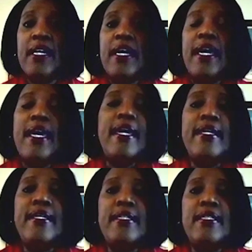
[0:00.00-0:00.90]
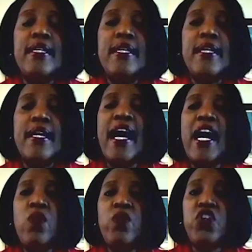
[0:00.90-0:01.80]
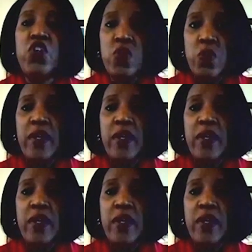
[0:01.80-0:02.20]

and how you